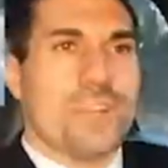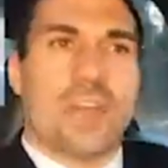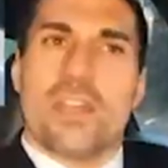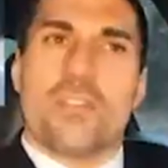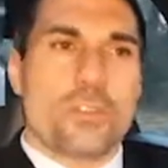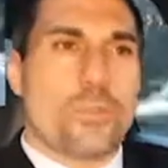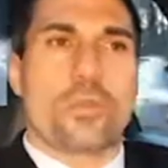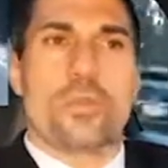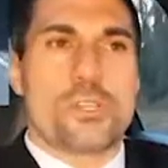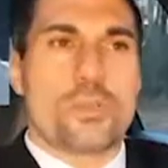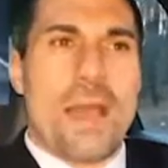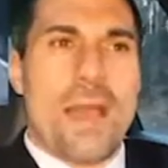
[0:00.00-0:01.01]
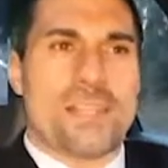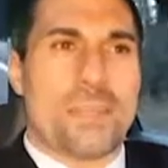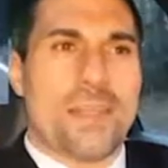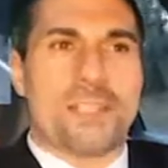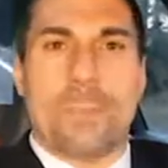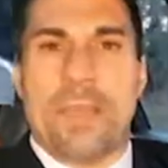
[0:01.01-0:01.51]
Another crucial
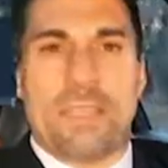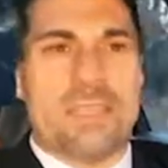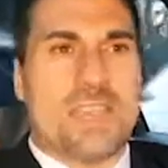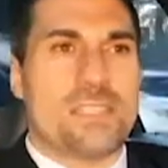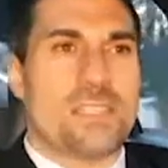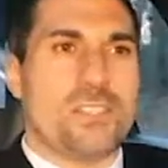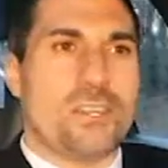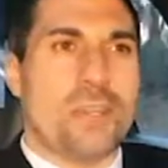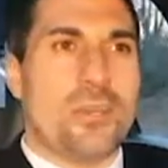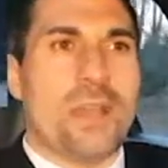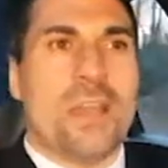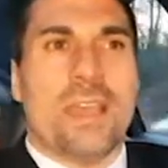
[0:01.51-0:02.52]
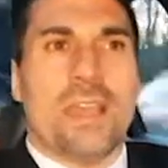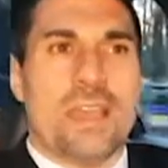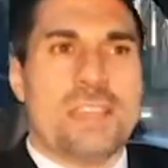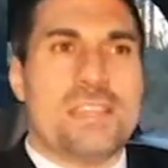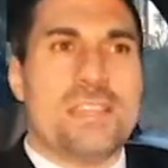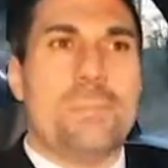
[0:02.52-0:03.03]
aspect to pay attention to
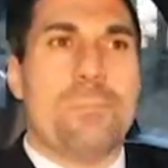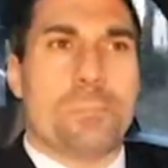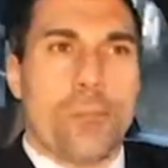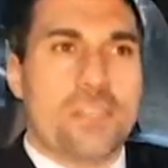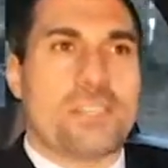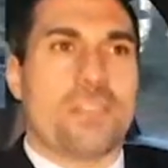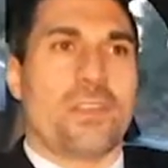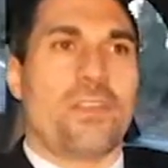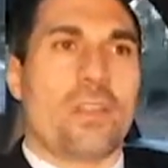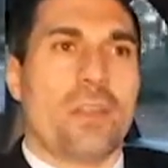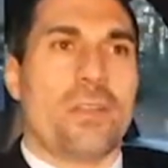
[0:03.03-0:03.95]
is the brakes on the car.